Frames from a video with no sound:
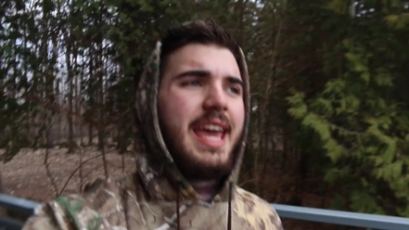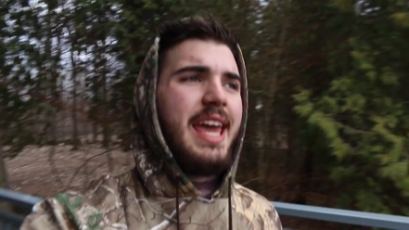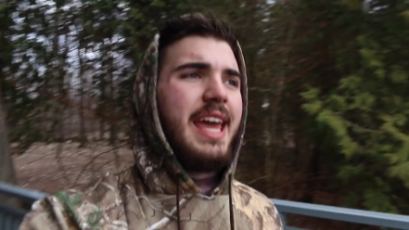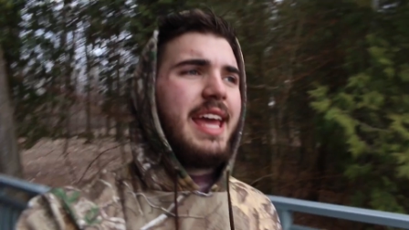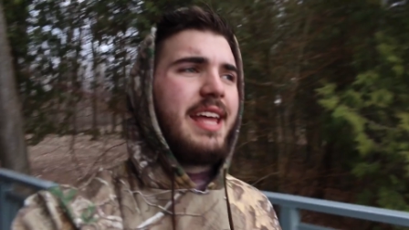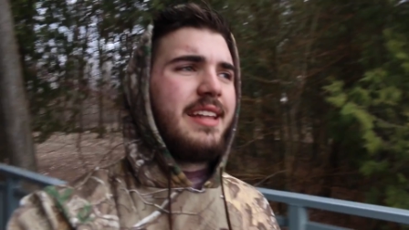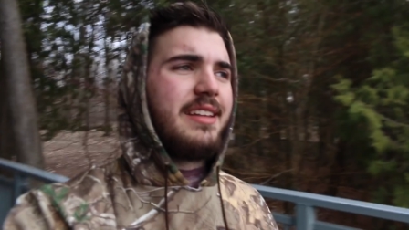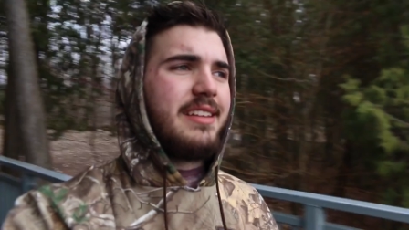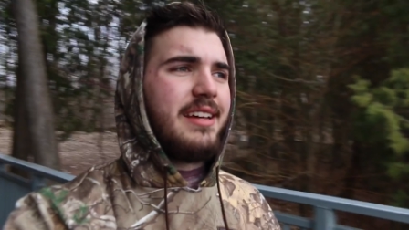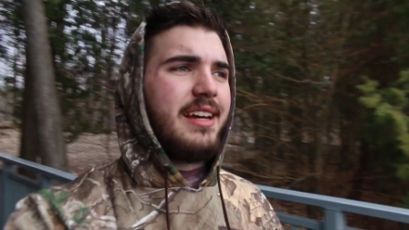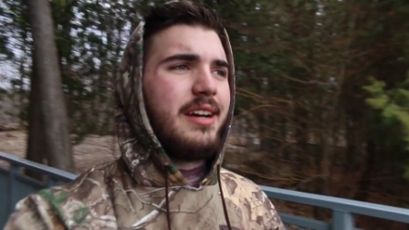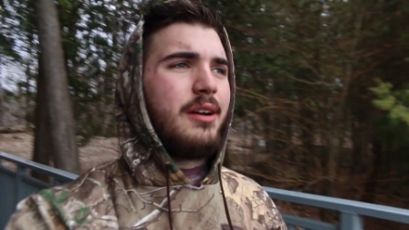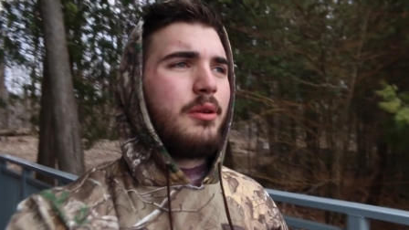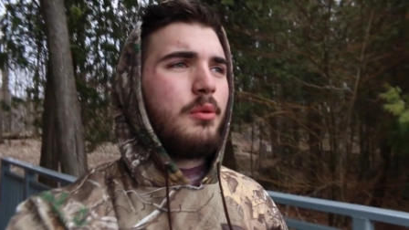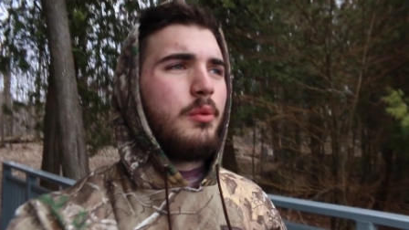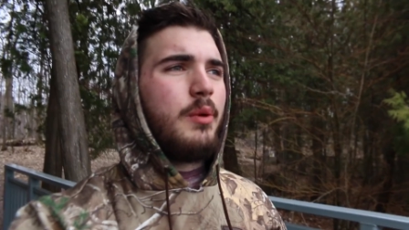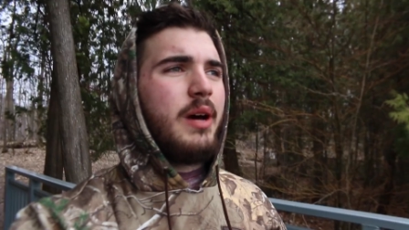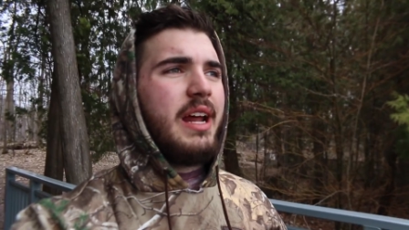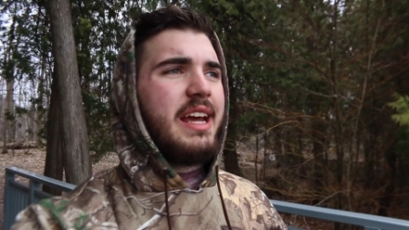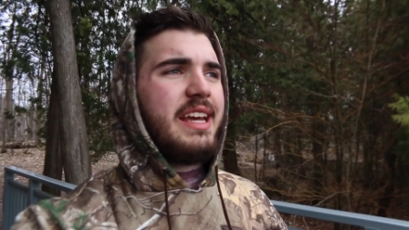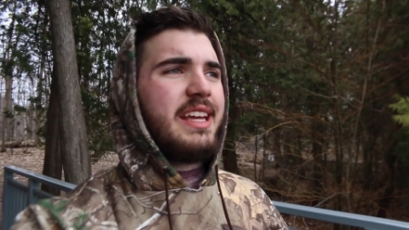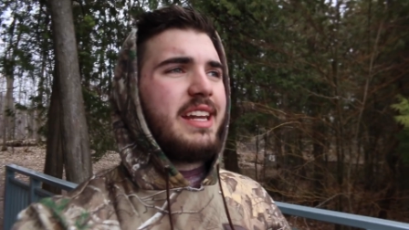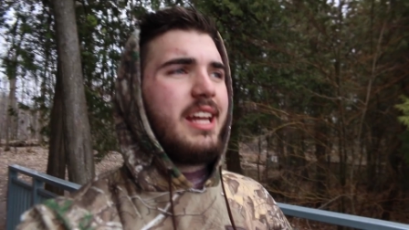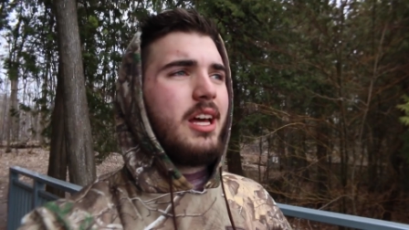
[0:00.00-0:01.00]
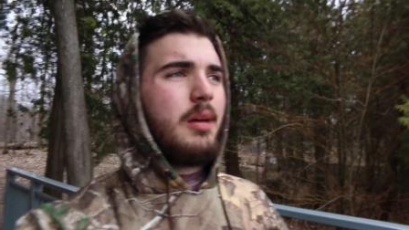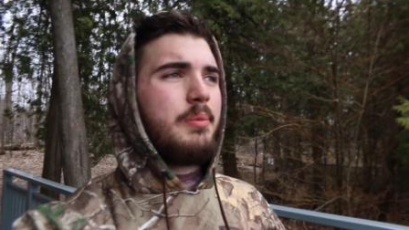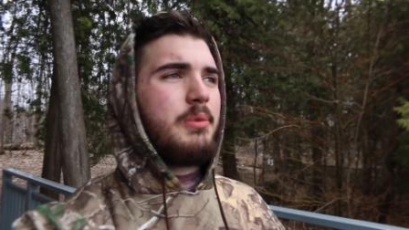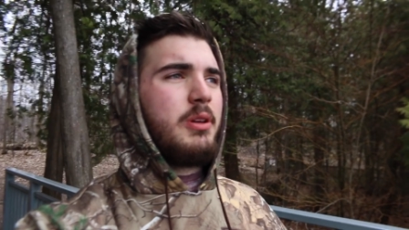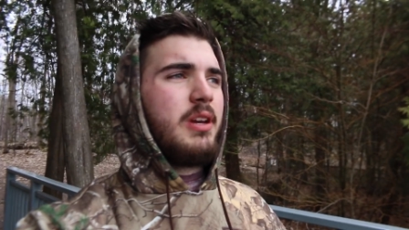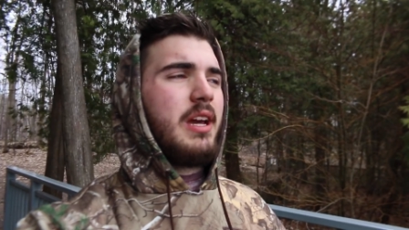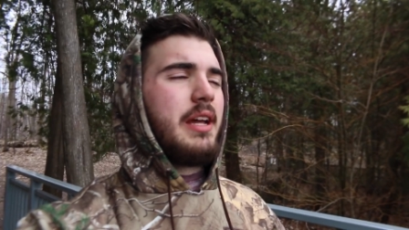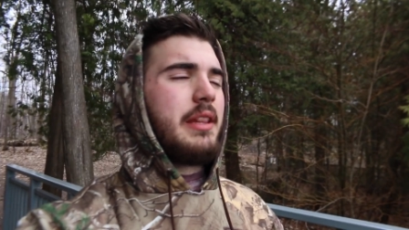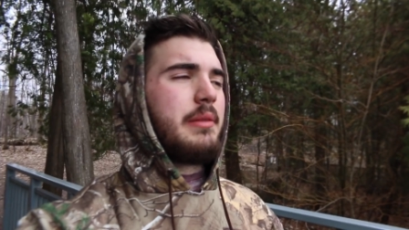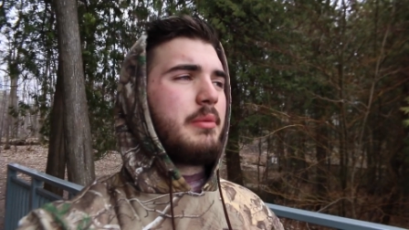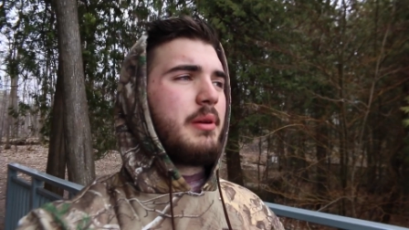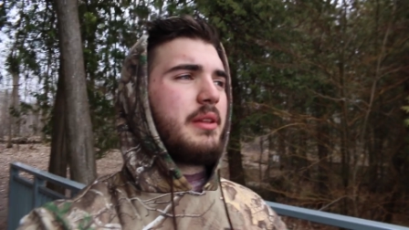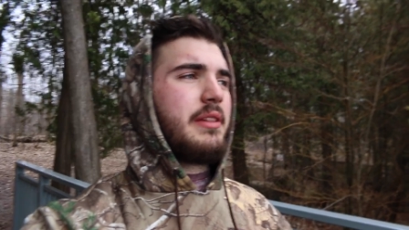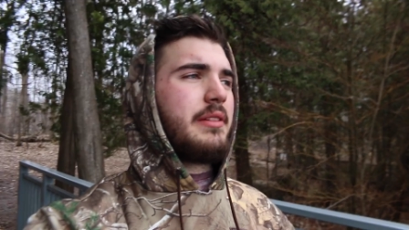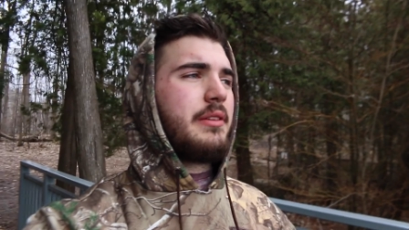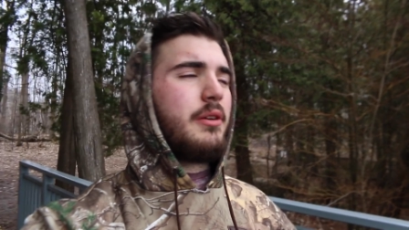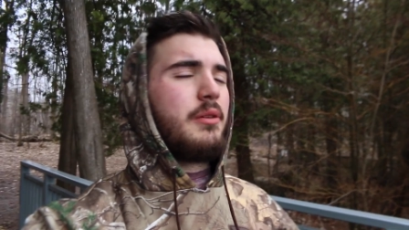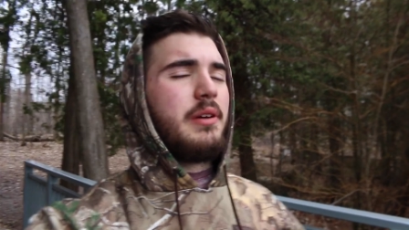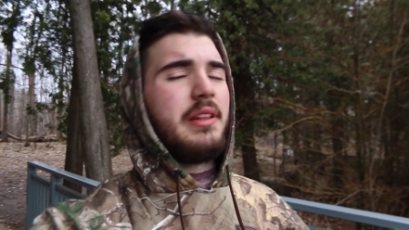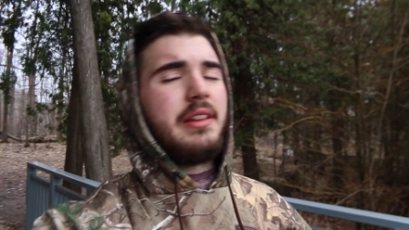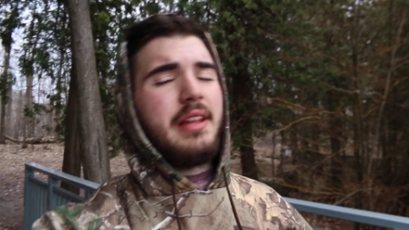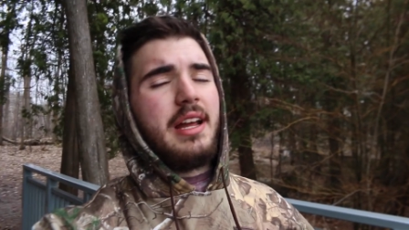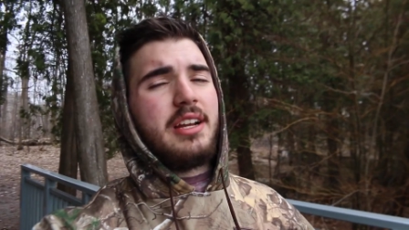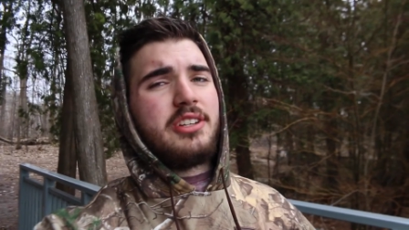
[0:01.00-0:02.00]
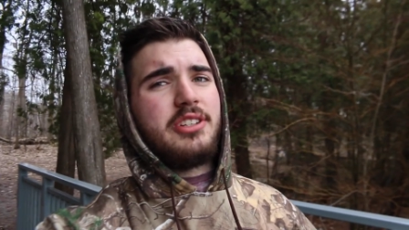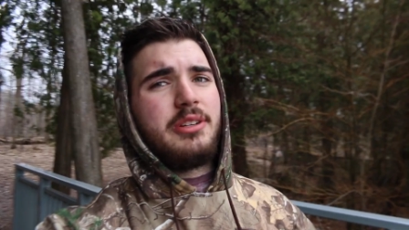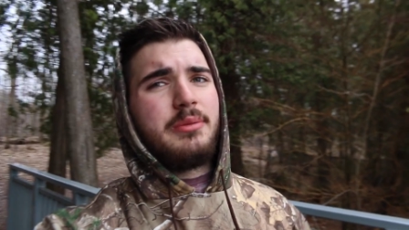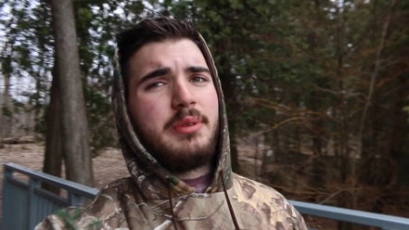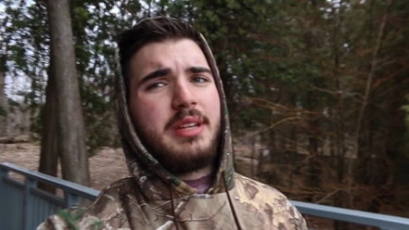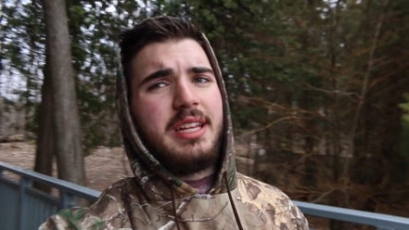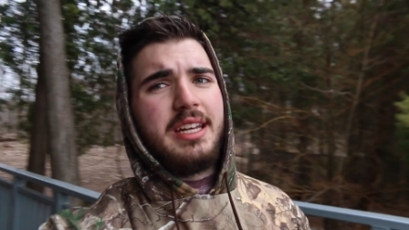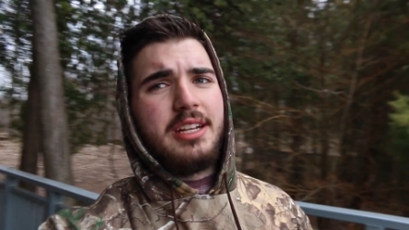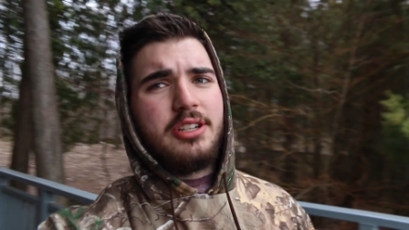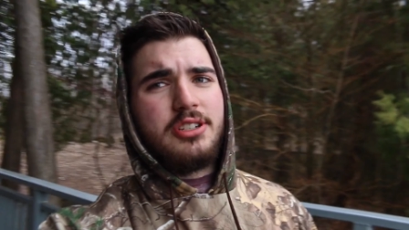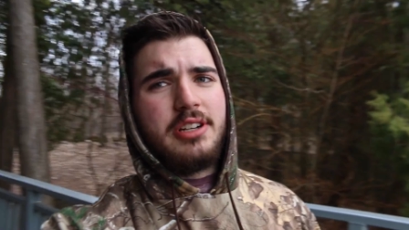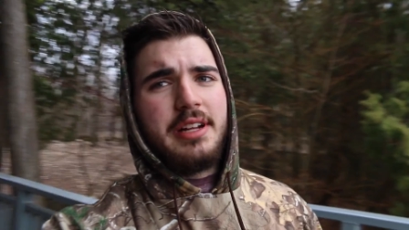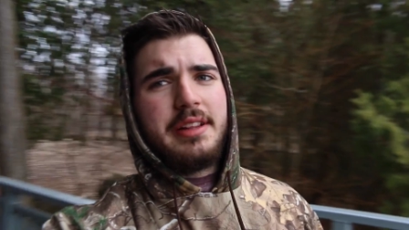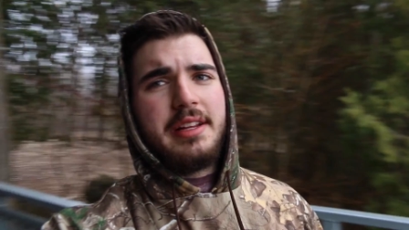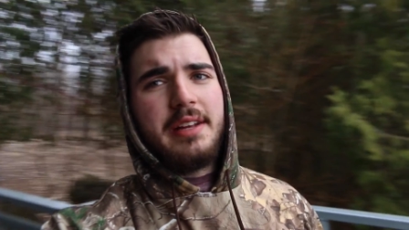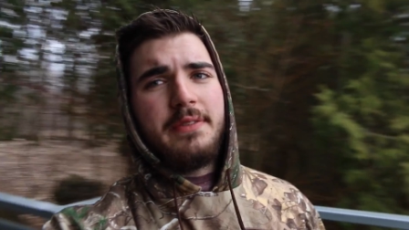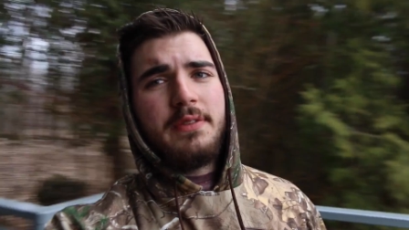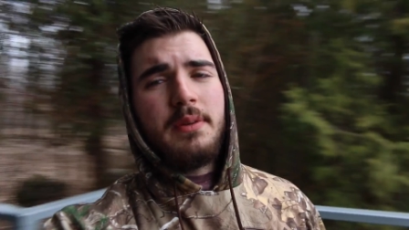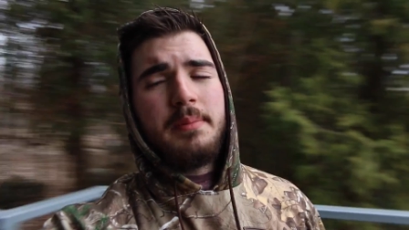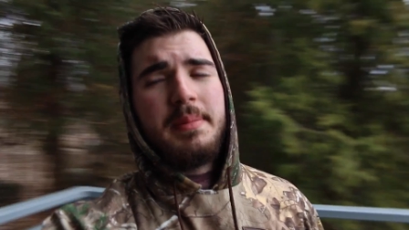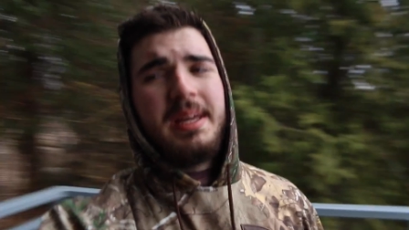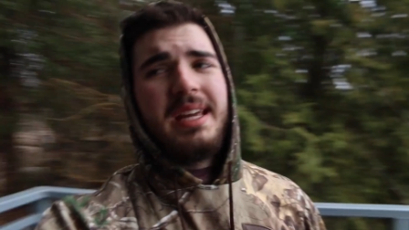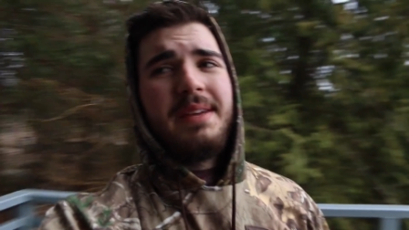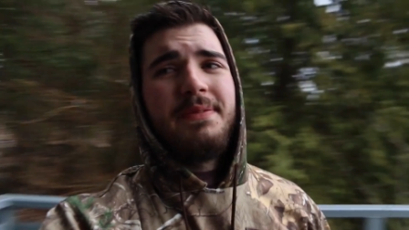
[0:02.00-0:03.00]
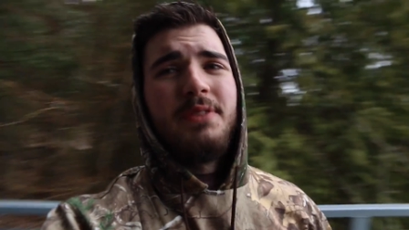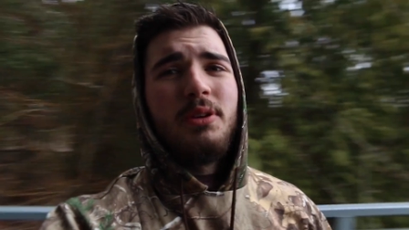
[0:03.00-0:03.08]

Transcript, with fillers: and why I can help you guys with. So it's actually really interesting for me.